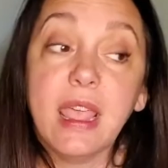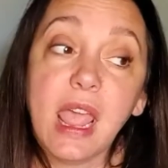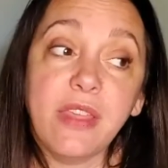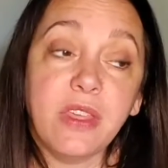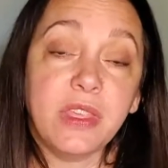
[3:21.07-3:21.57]

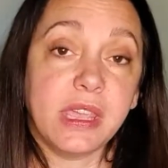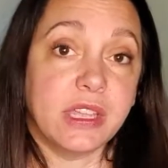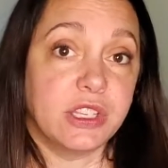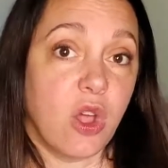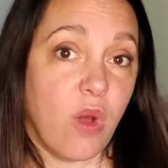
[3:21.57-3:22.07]
and then the
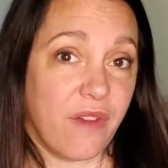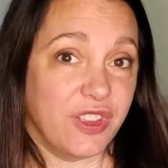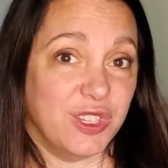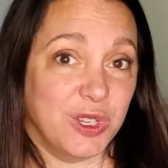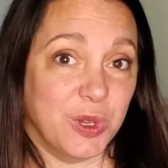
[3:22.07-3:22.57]
kids go off
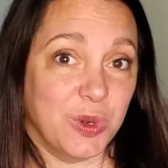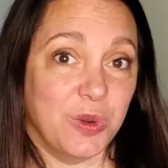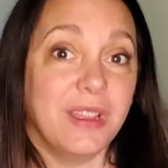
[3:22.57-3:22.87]
and do